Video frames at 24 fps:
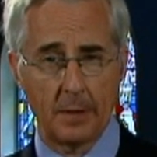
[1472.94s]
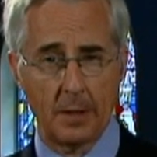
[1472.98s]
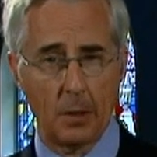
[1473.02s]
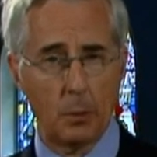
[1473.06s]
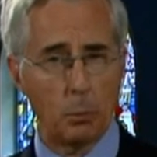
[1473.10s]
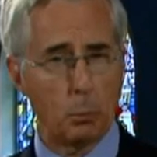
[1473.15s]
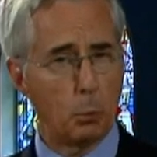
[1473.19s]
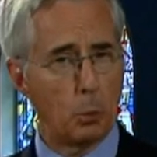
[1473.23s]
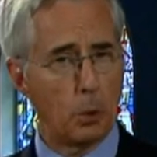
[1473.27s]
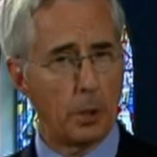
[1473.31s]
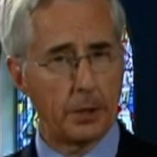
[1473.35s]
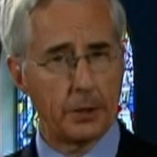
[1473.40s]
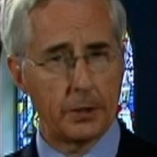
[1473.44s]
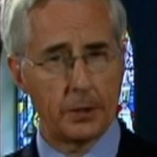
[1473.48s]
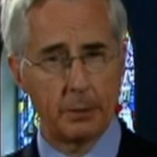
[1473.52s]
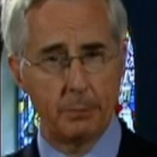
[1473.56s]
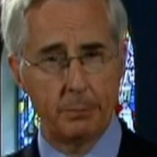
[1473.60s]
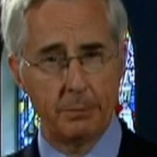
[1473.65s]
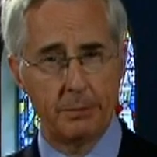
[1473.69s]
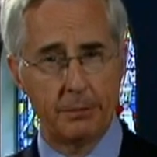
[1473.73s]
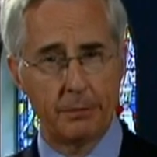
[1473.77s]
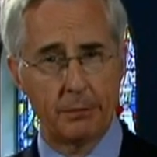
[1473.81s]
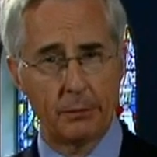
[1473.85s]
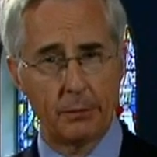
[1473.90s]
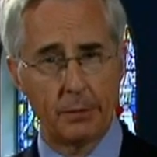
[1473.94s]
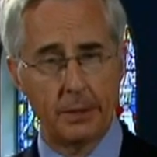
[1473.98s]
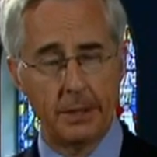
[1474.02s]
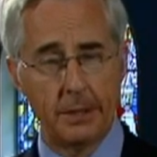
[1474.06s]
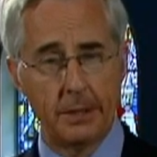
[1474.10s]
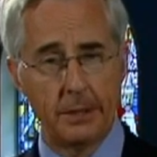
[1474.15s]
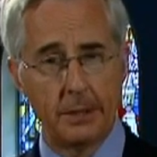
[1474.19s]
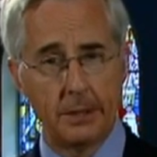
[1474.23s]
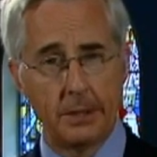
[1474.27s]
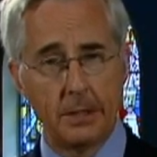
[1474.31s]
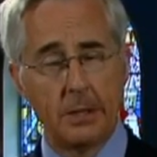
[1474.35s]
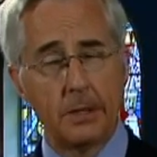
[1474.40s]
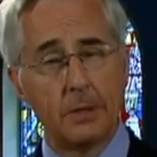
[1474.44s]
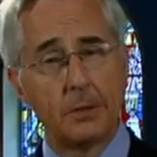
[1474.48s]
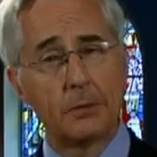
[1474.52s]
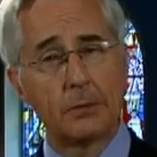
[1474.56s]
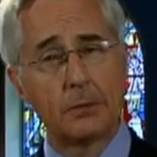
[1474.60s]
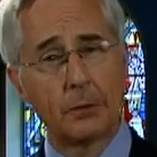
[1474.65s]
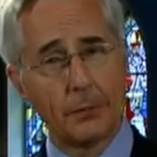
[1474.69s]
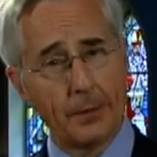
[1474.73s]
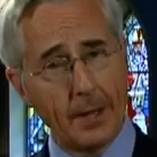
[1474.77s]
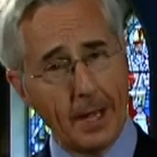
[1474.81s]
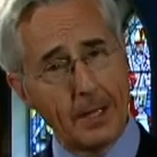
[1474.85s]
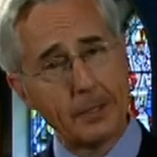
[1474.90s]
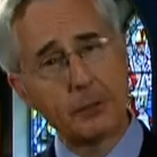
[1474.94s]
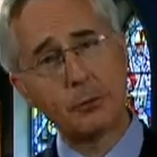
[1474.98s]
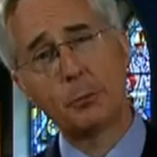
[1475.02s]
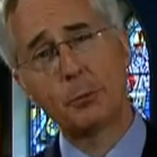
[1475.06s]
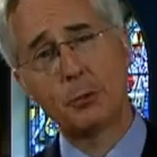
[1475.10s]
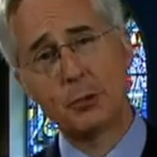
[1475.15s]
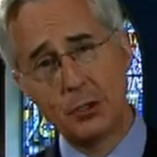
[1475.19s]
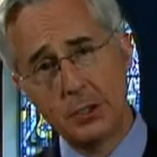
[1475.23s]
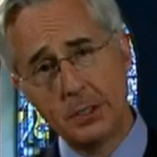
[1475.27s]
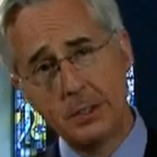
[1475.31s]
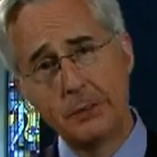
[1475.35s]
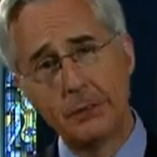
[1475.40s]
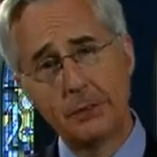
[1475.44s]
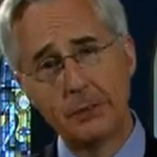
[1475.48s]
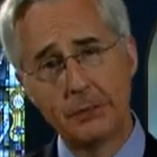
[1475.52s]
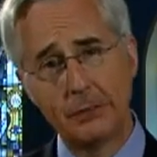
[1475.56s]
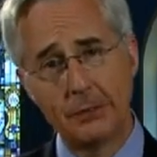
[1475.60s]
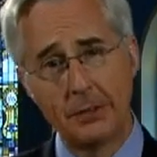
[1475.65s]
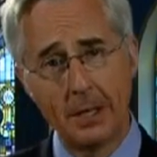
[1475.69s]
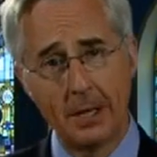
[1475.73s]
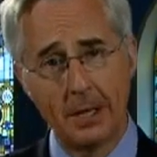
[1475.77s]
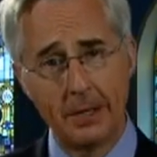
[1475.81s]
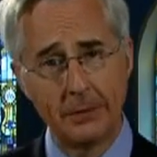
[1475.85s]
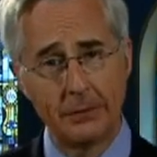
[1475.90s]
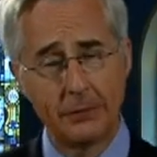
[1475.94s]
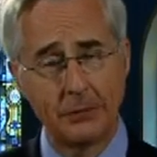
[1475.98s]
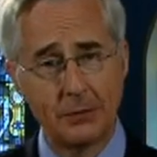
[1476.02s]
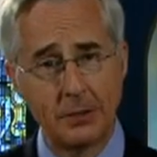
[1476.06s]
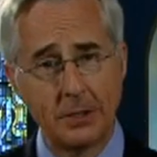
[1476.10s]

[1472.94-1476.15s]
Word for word: I want you to be free. So that's what Jesus does.